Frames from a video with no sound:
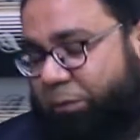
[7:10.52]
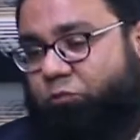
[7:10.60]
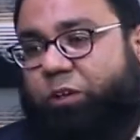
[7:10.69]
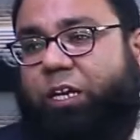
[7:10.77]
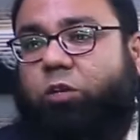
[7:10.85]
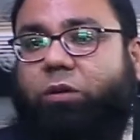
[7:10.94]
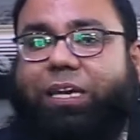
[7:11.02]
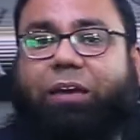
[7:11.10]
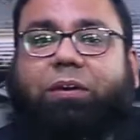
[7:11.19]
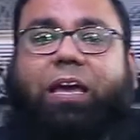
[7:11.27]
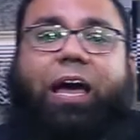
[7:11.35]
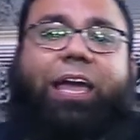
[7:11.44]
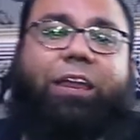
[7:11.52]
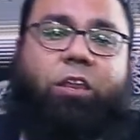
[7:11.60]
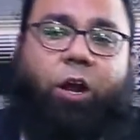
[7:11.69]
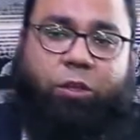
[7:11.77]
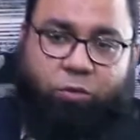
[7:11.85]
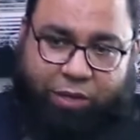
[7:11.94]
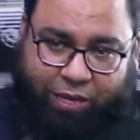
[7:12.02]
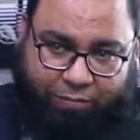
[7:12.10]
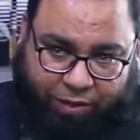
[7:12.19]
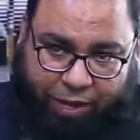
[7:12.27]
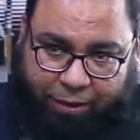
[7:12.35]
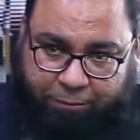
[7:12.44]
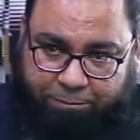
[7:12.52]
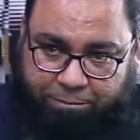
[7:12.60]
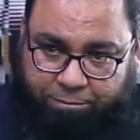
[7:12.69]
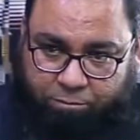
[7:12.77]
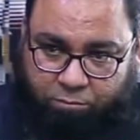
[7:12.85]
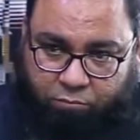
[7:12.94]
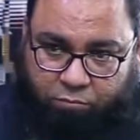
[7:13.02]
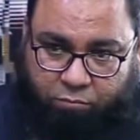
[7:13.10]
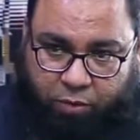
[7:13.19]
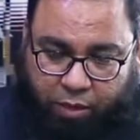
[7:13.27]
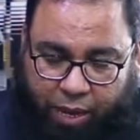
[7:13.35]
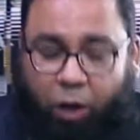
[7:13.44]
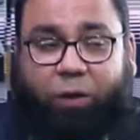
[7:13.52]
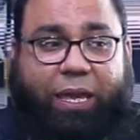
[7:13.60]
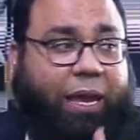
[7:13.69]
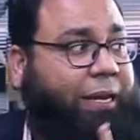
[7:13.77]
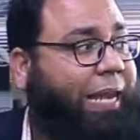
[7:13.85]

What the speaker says: between UKVI and non-UKVI. Okay,